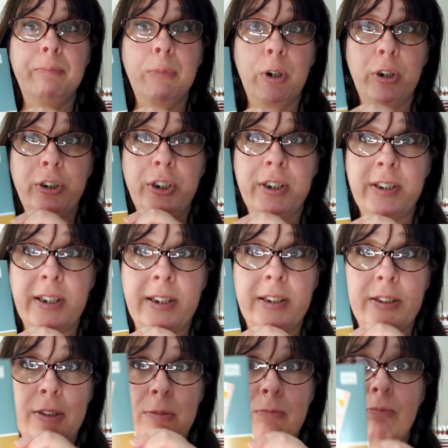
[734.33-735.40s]

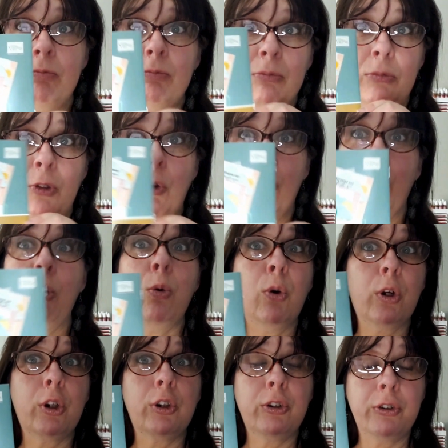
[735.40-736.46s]
purchases or
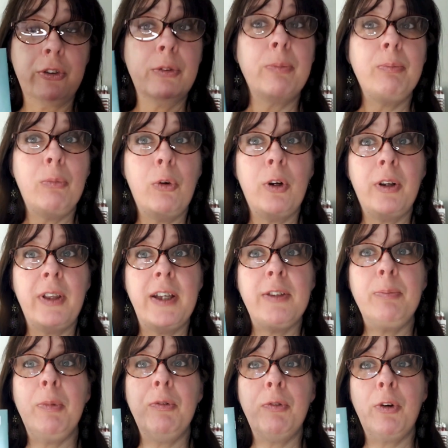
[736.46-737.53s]
orders, more or
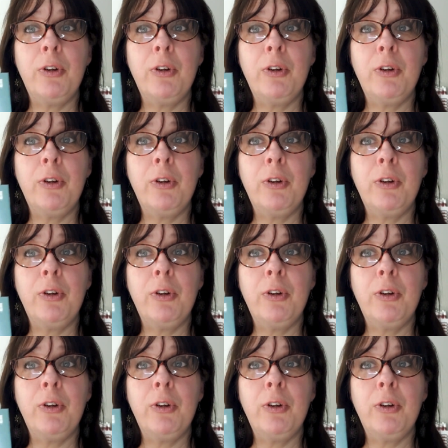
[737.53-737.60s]
less,